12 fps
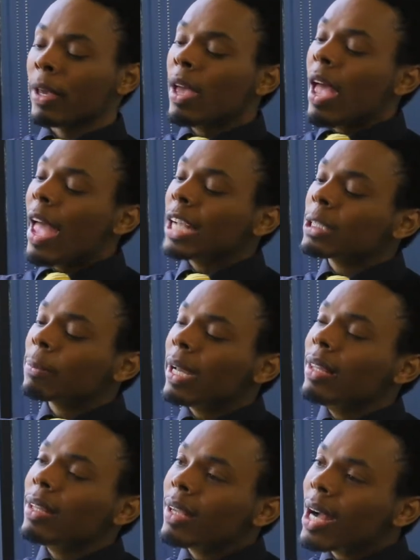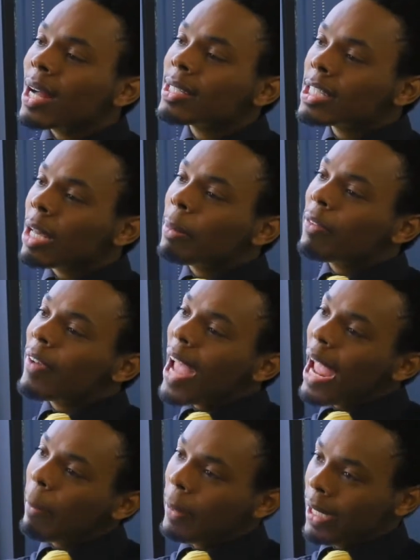Mm-hmm. Explain the concept of
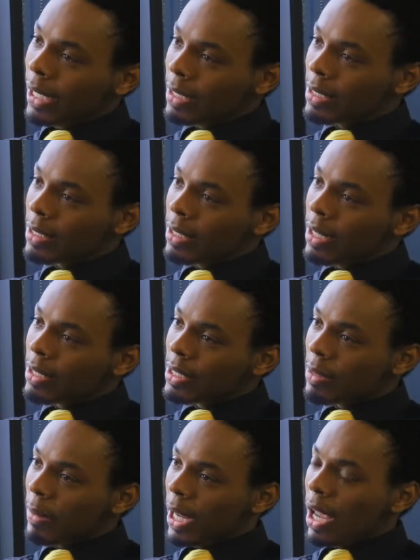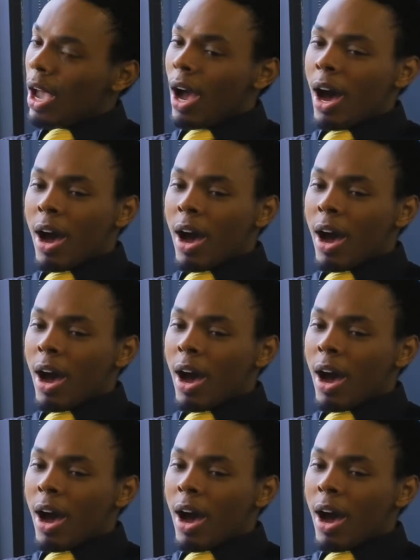happiness okay. to me.